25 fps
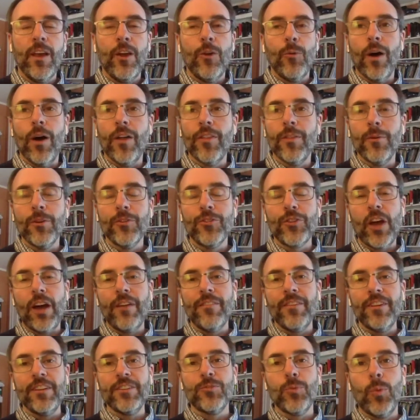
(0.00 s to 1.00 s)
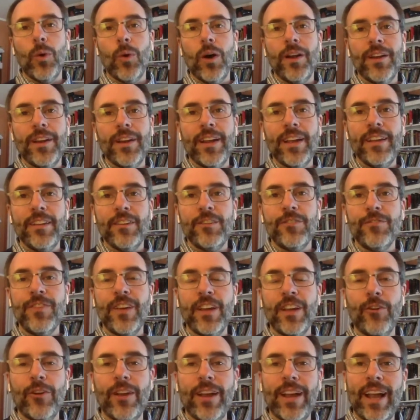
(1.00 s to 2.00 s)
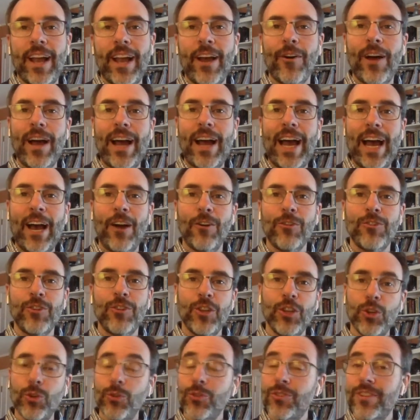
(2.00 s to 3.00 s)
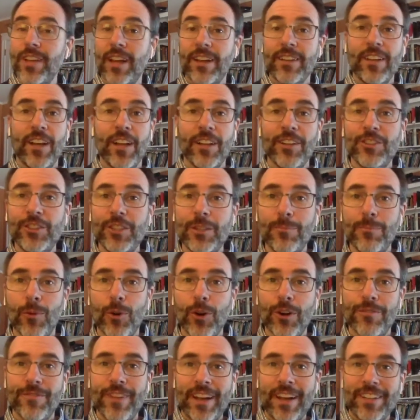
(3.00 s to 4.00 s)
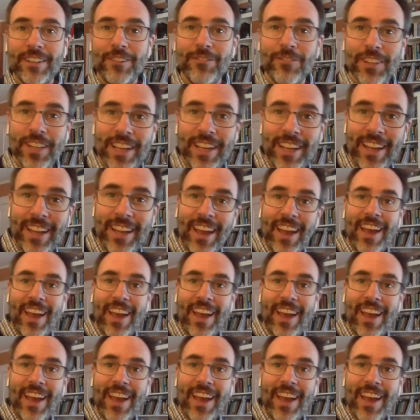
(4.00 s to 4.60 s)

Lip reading: Well, the most obvious one is figuring out how to use technology more effectively.